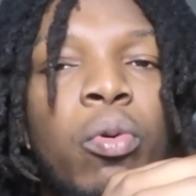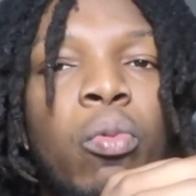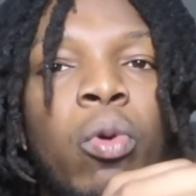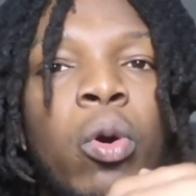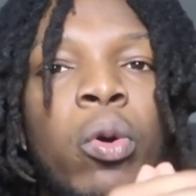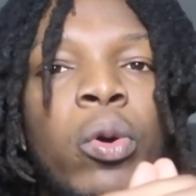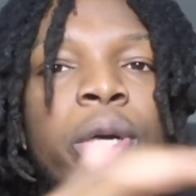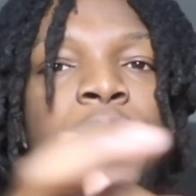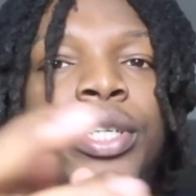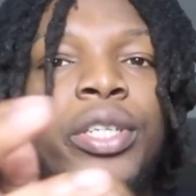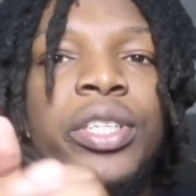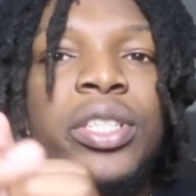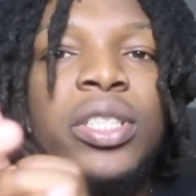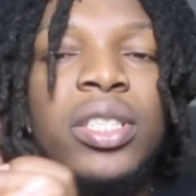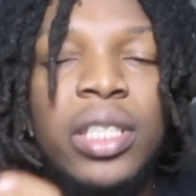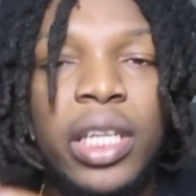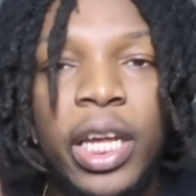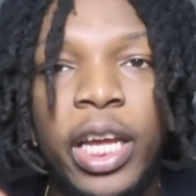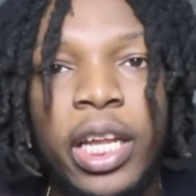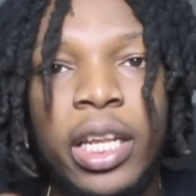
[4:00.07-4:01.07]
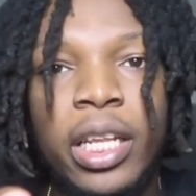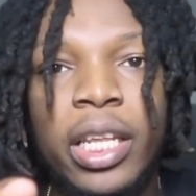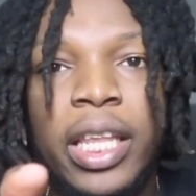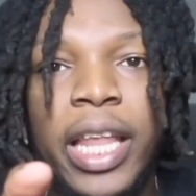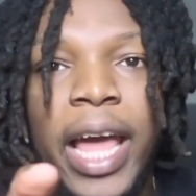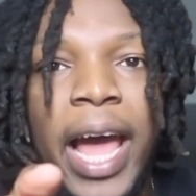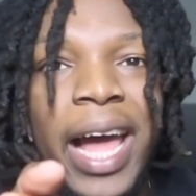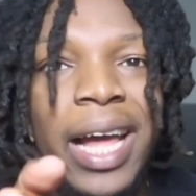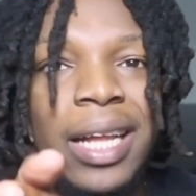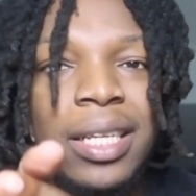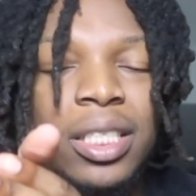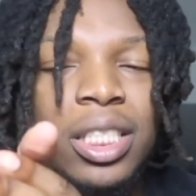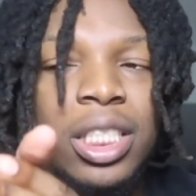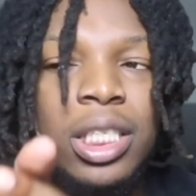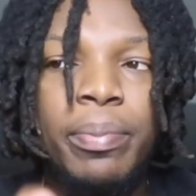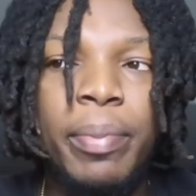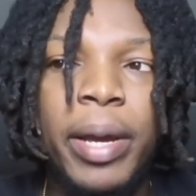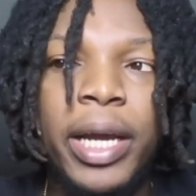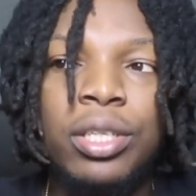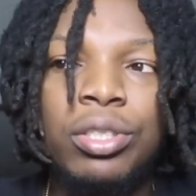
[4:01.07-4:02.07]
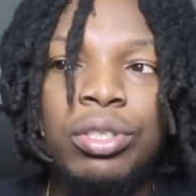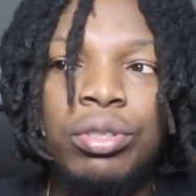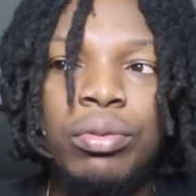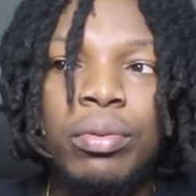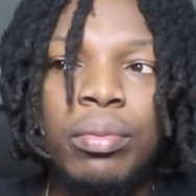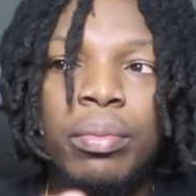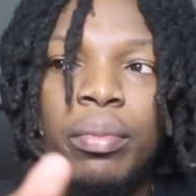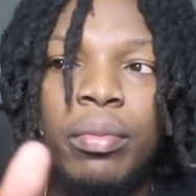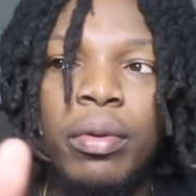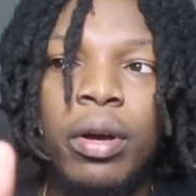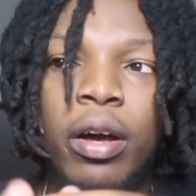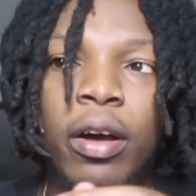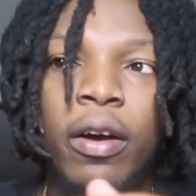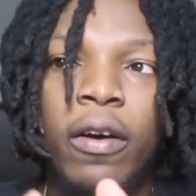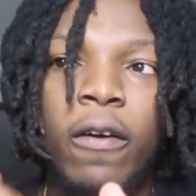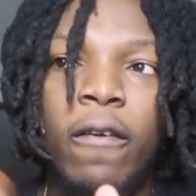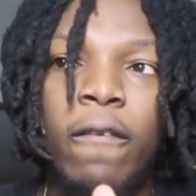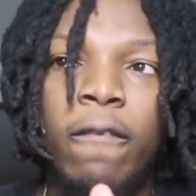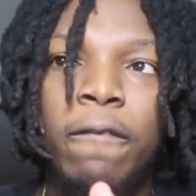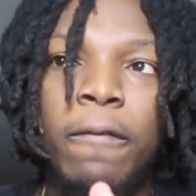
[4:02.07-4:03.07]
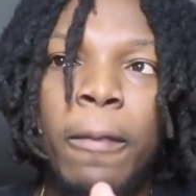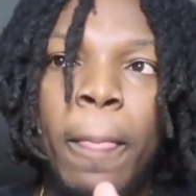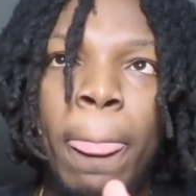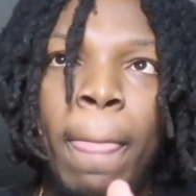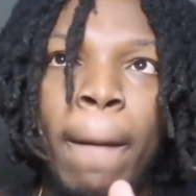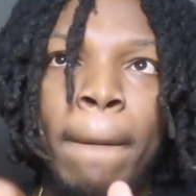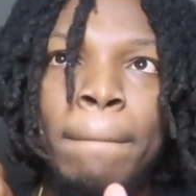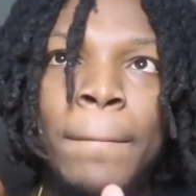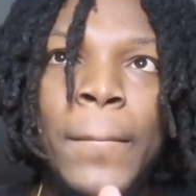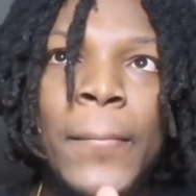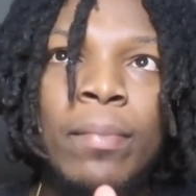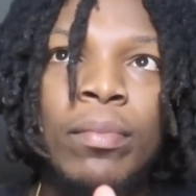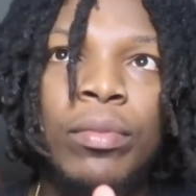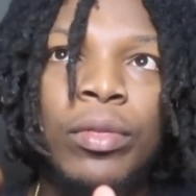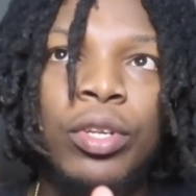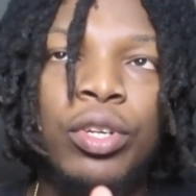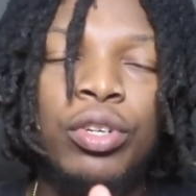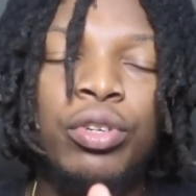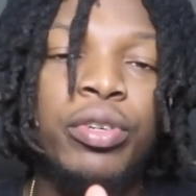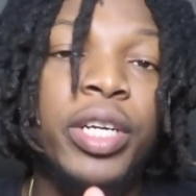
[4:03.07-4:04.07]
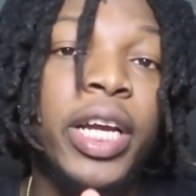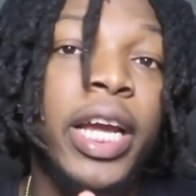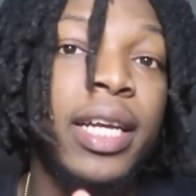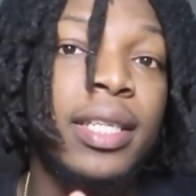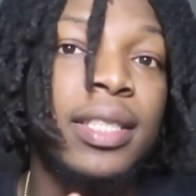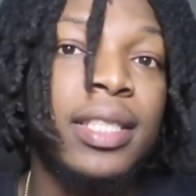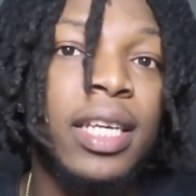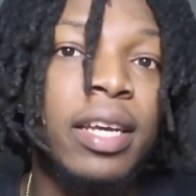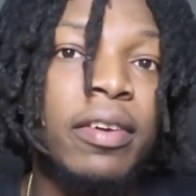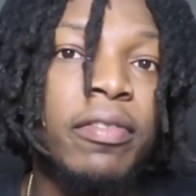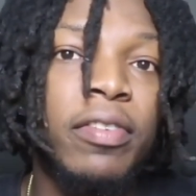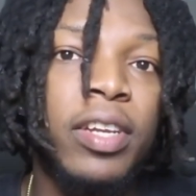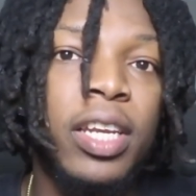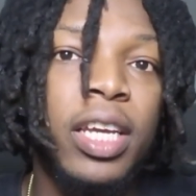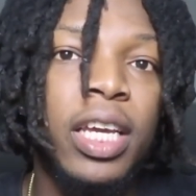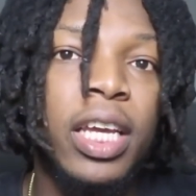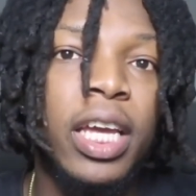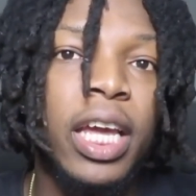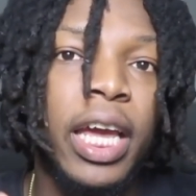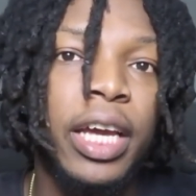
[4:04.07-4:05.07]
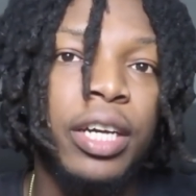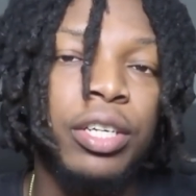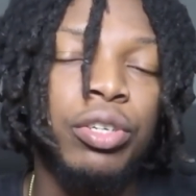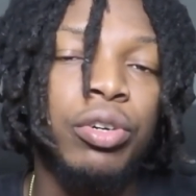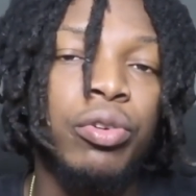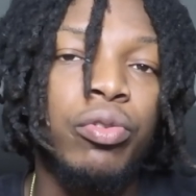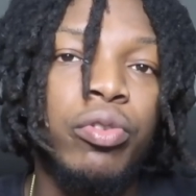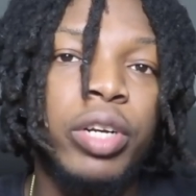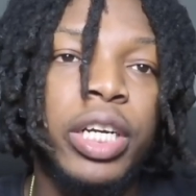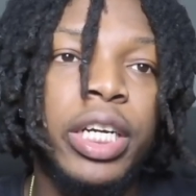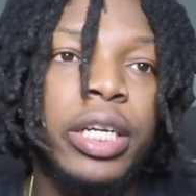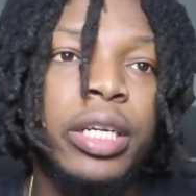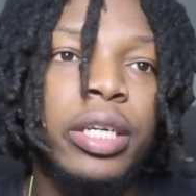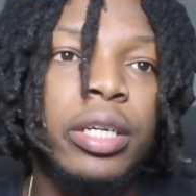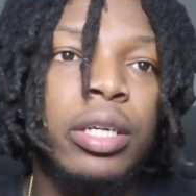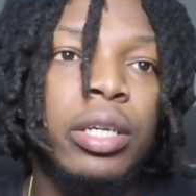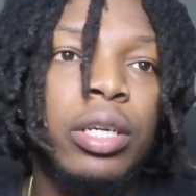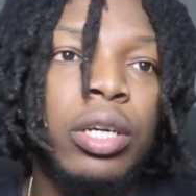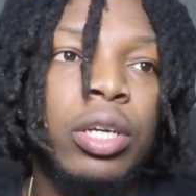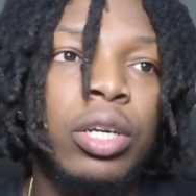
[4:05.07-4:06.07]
won't understand that spectrum of creativity and career.